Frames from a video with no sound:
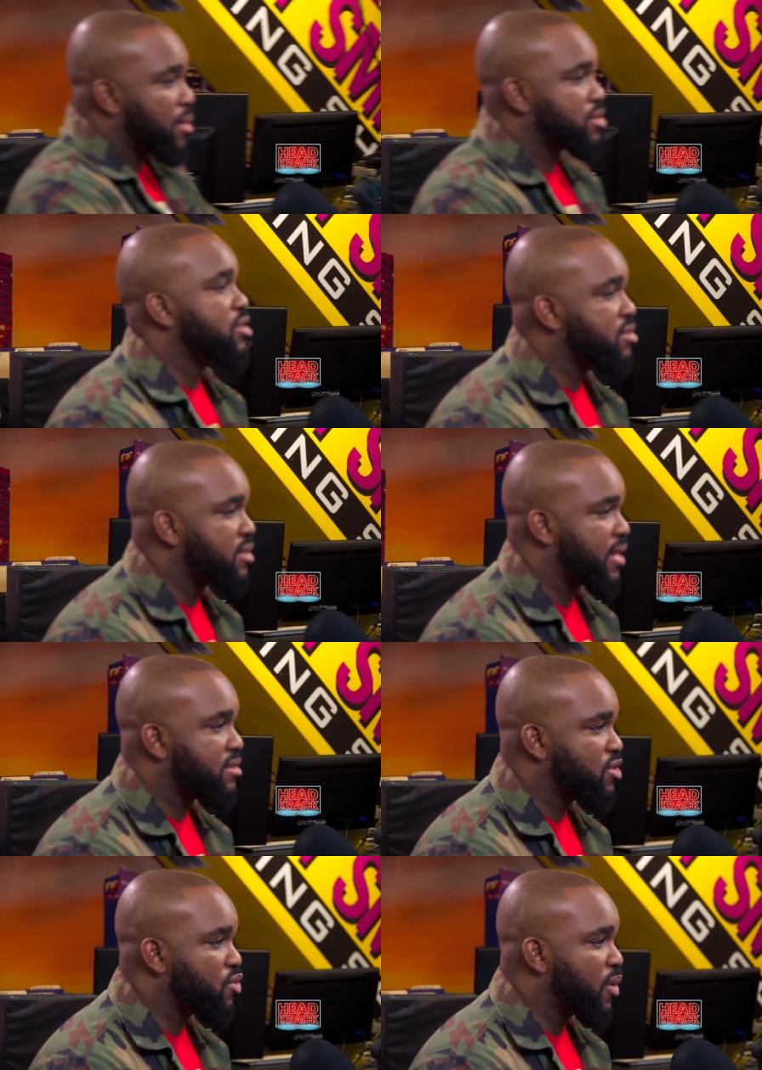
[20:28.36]
assist in that
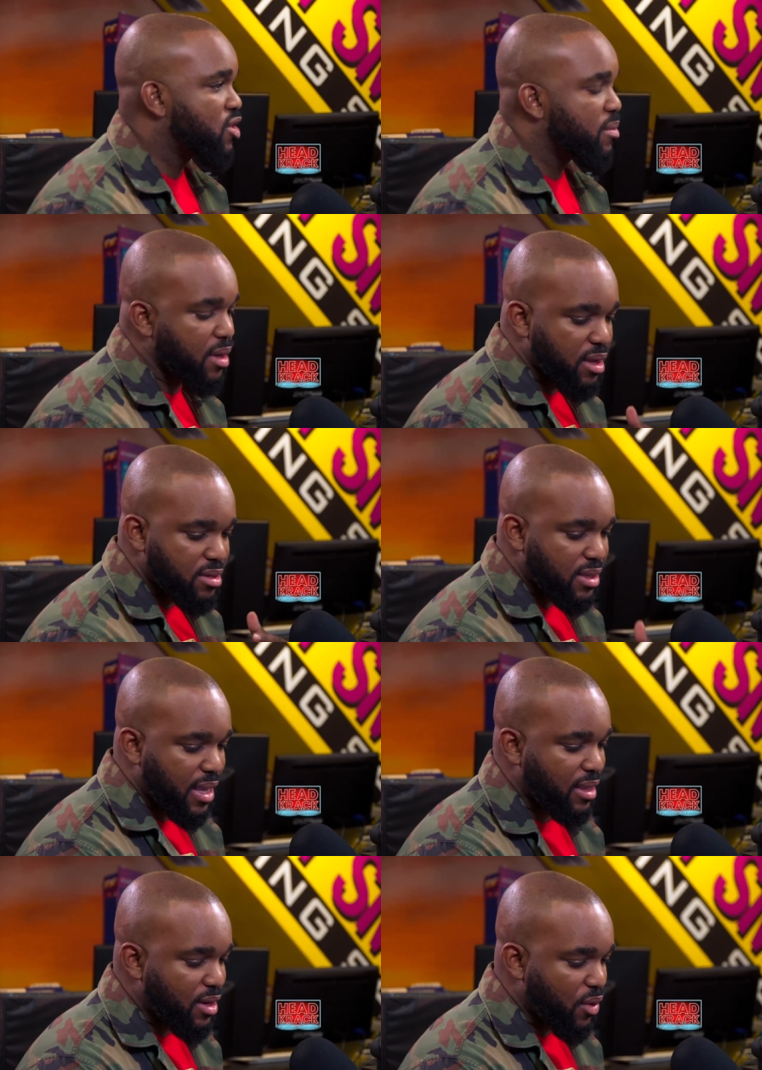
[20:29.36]
situation. Okay. Because, definitely.
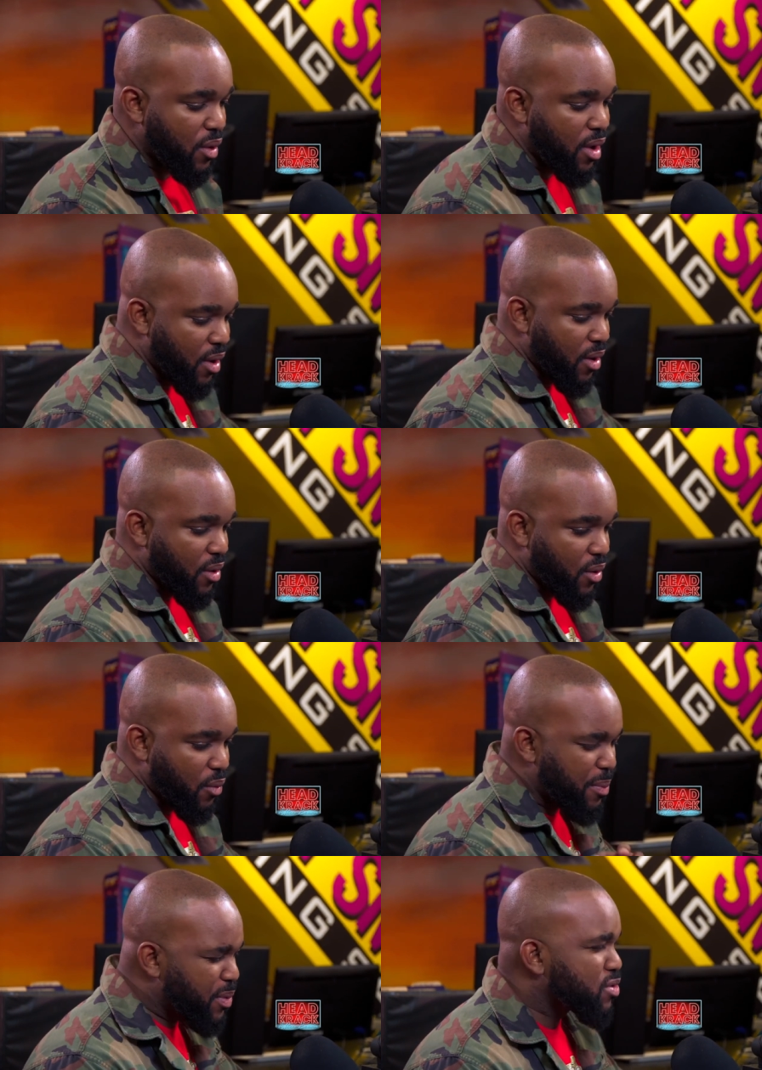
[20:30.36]
Like, you know,
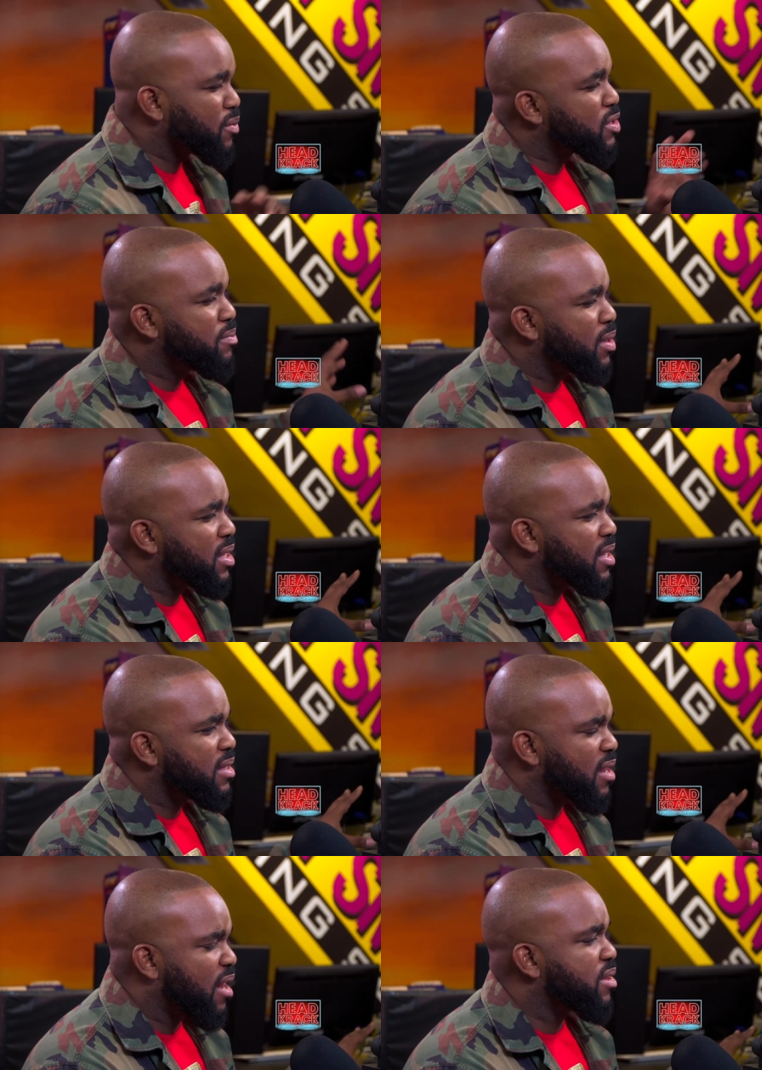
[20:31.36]
we put so much money
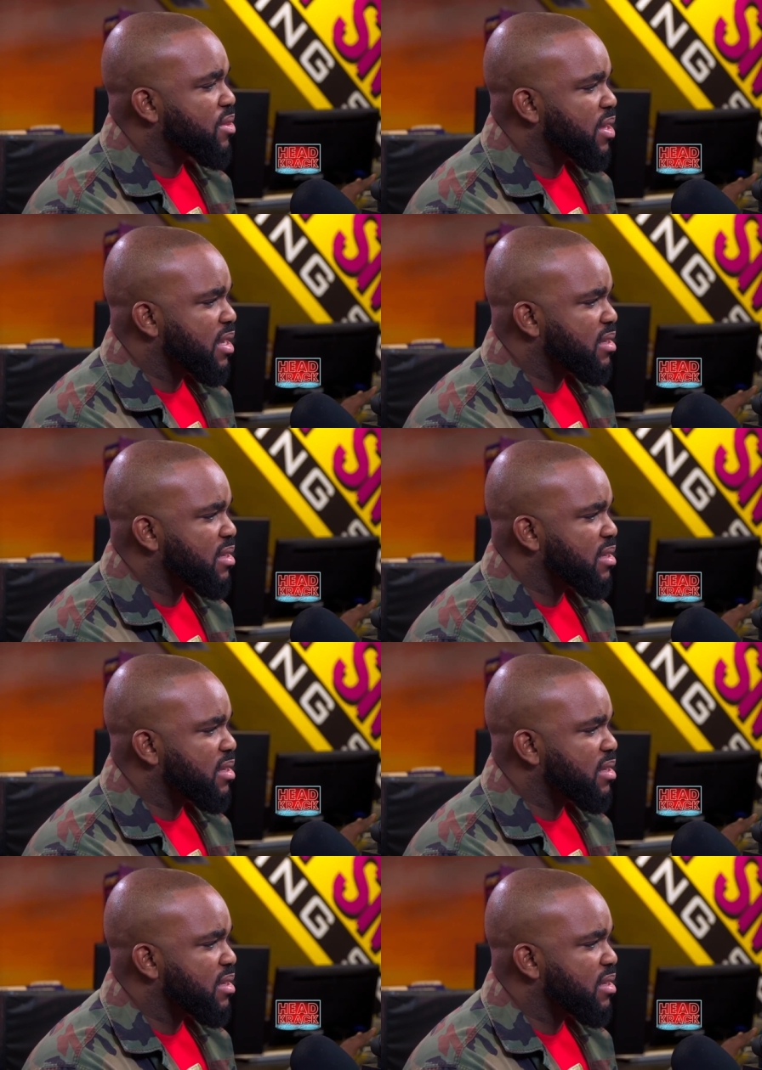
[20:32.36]
into other things.